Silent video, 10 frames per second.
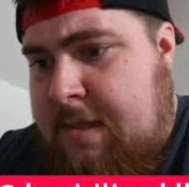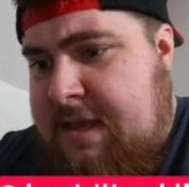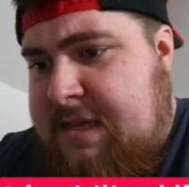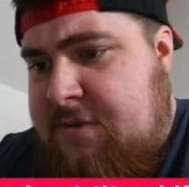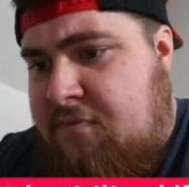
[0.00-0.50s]

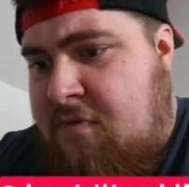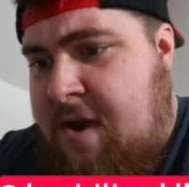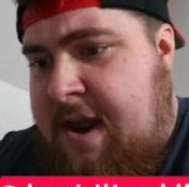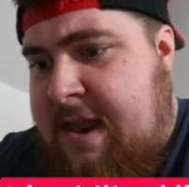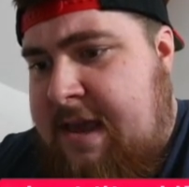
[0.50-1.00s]
is
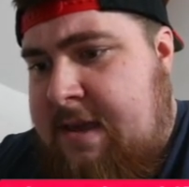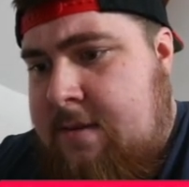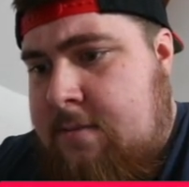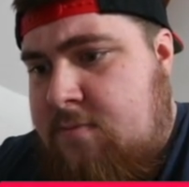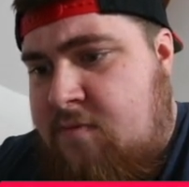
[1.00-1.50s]

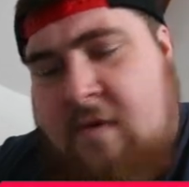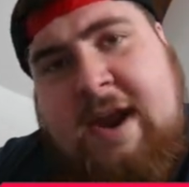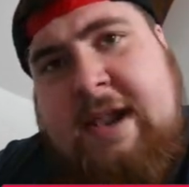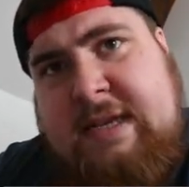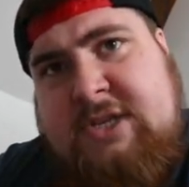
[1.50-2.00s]
really,
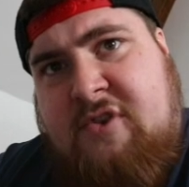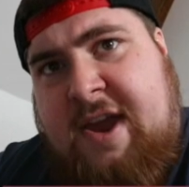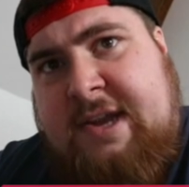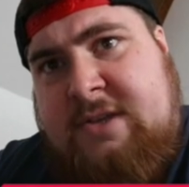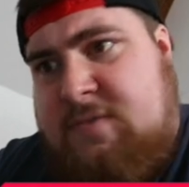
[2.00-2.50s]
really
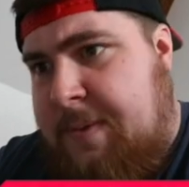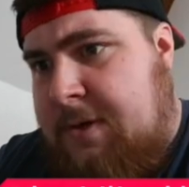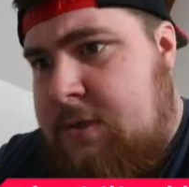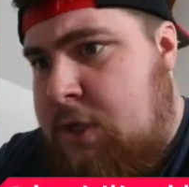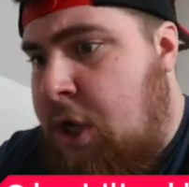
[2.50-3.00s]
strange,
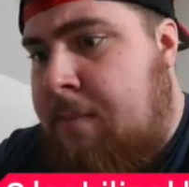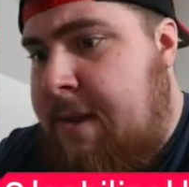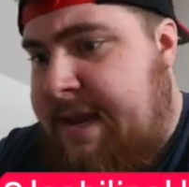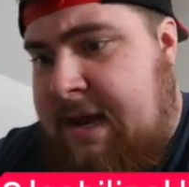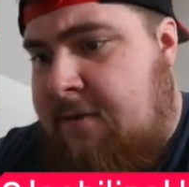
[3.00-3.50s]
because
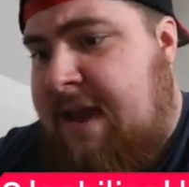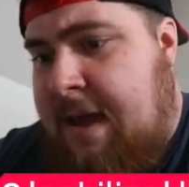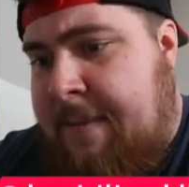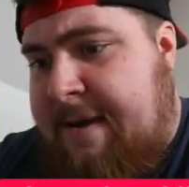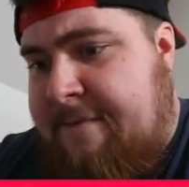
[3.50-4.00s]
Tomlin, I'll
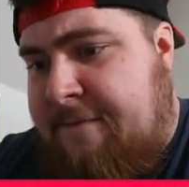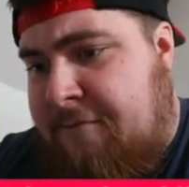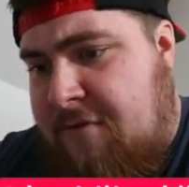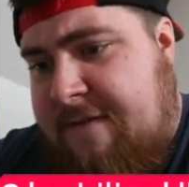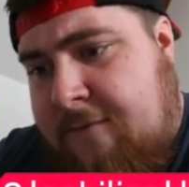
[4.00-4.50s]
get about
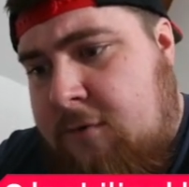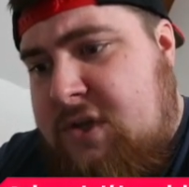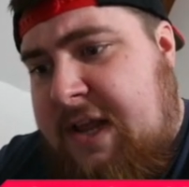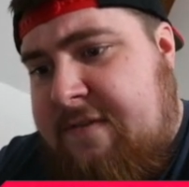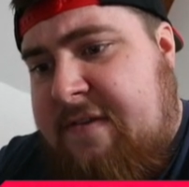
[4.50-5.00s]

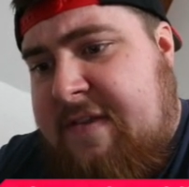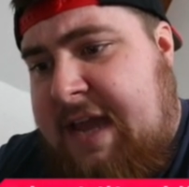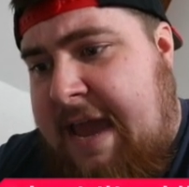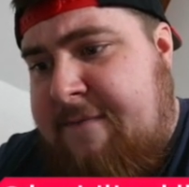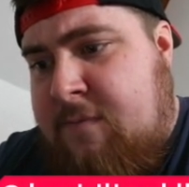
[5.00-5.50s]
3-4 chances
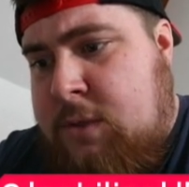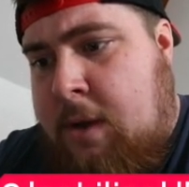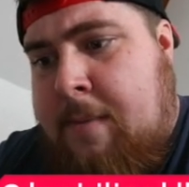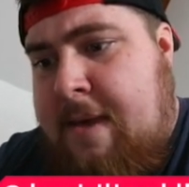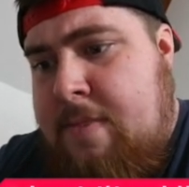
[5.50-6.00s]
a game from
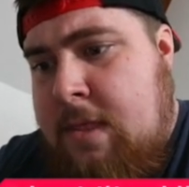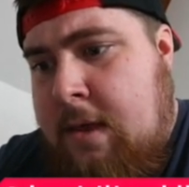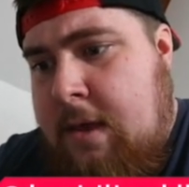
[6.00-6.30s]
Tomlin.